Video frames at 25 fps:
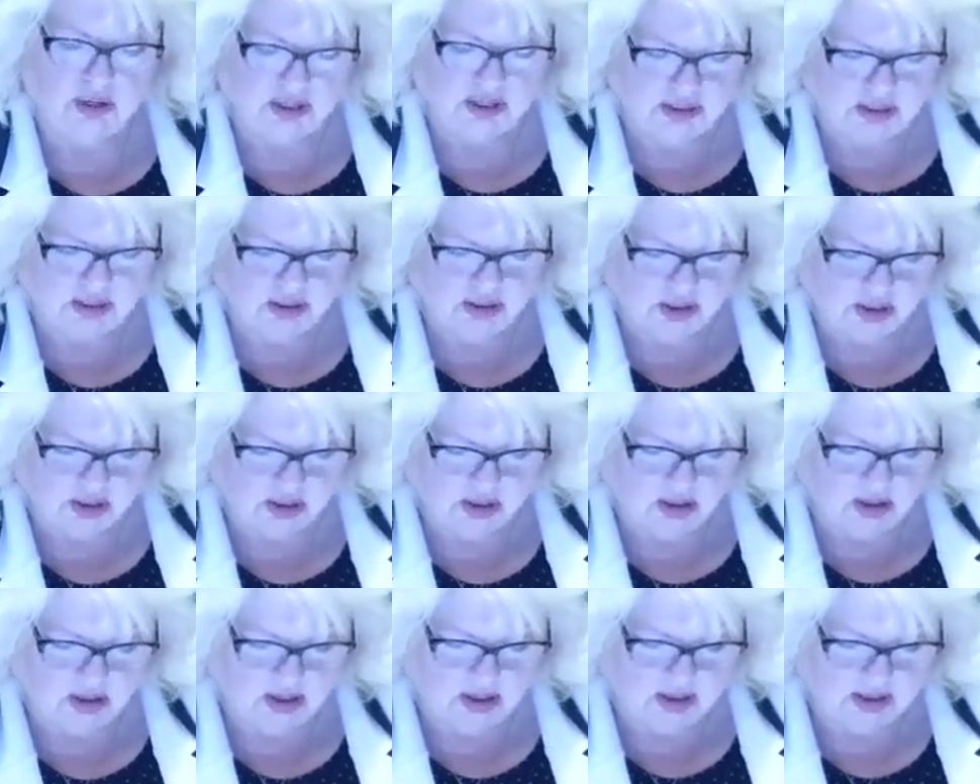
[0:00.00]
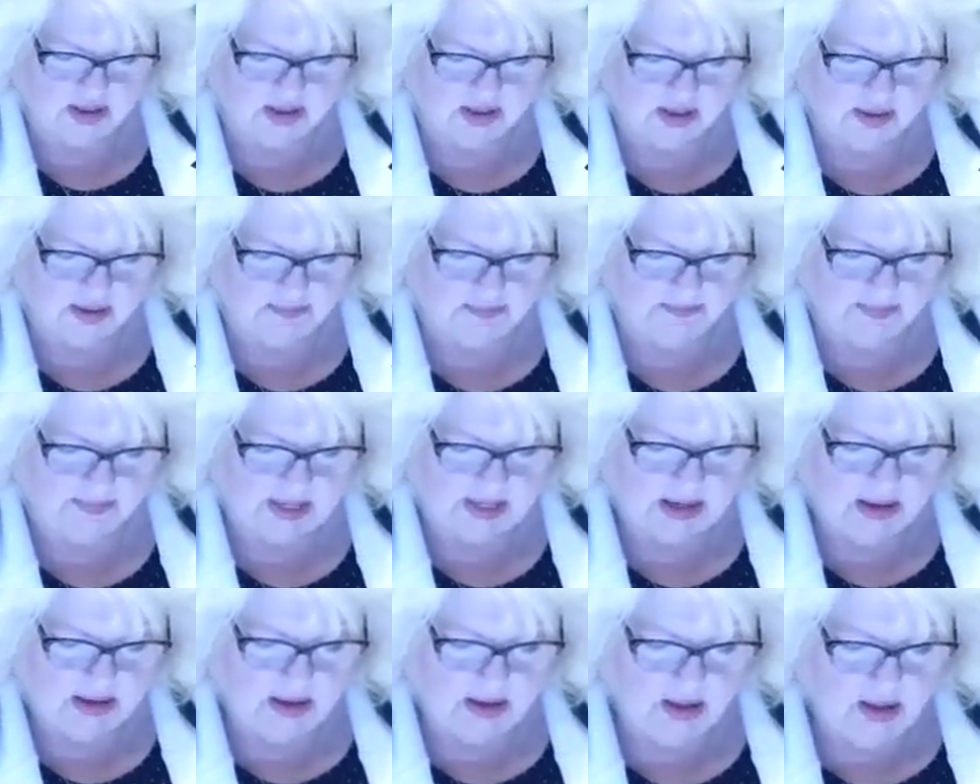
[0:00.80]
transition costs.
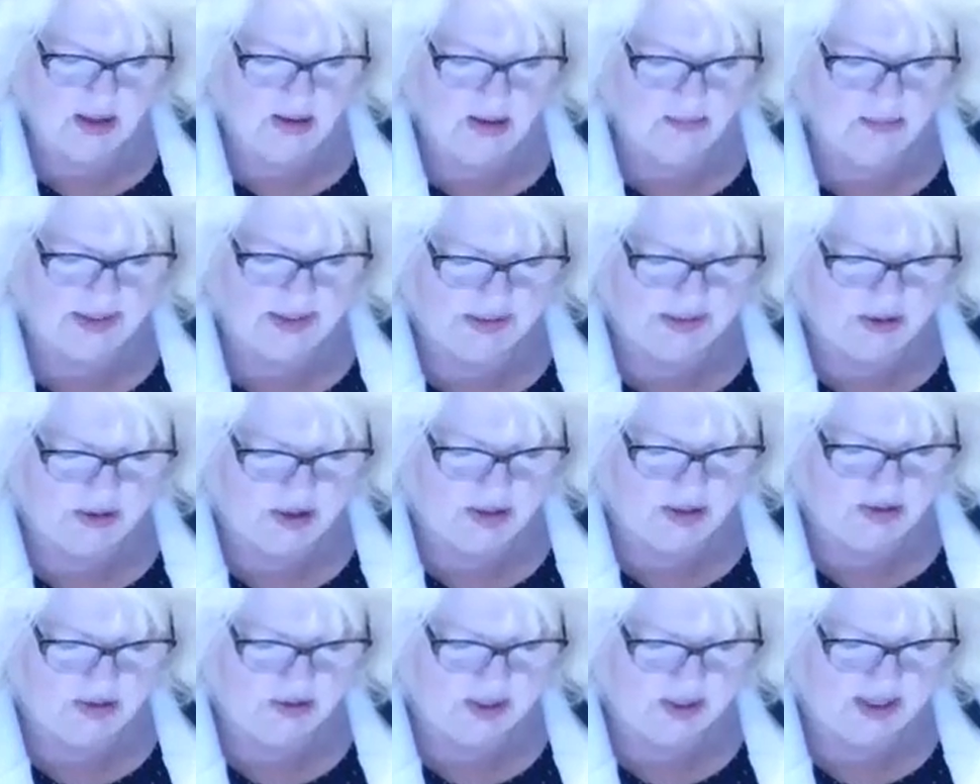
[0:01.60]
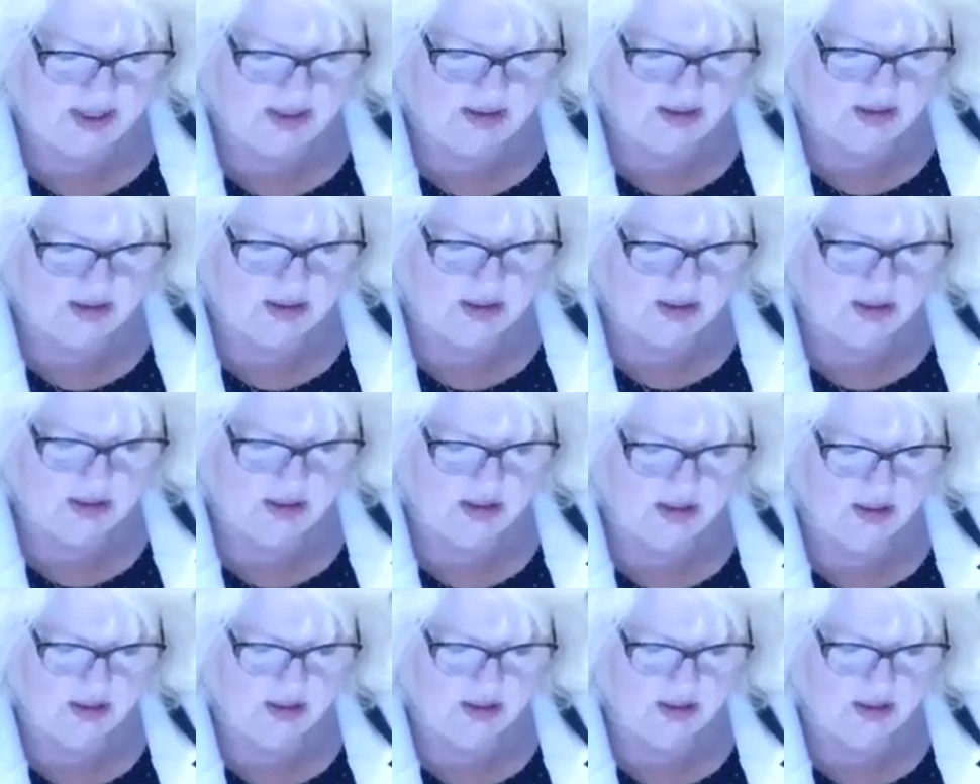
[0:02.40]
By contrast,